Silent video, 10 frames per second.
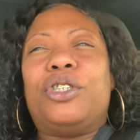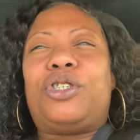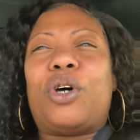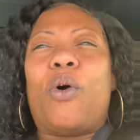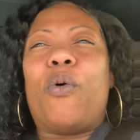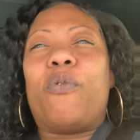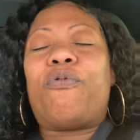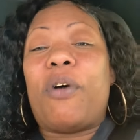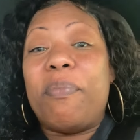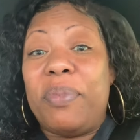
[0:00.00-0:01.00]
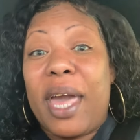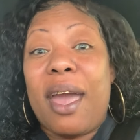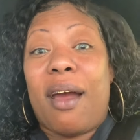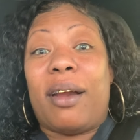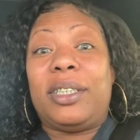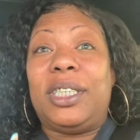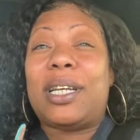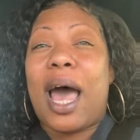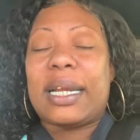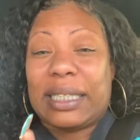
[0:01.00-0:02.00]
So from there, she
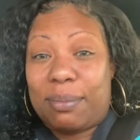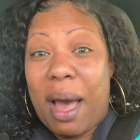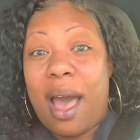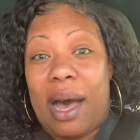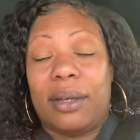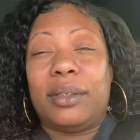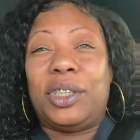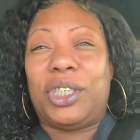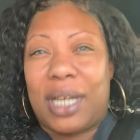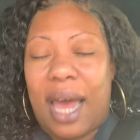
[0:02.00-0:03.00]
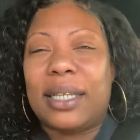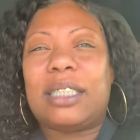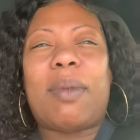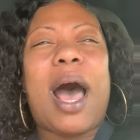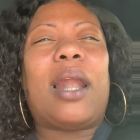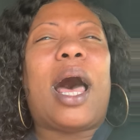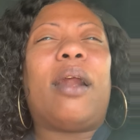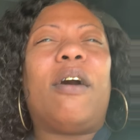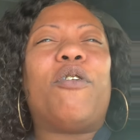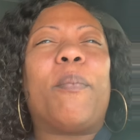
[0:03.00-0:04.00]
got a smile. She got a smile
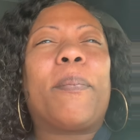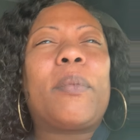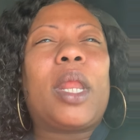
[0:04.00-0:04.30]
out of him.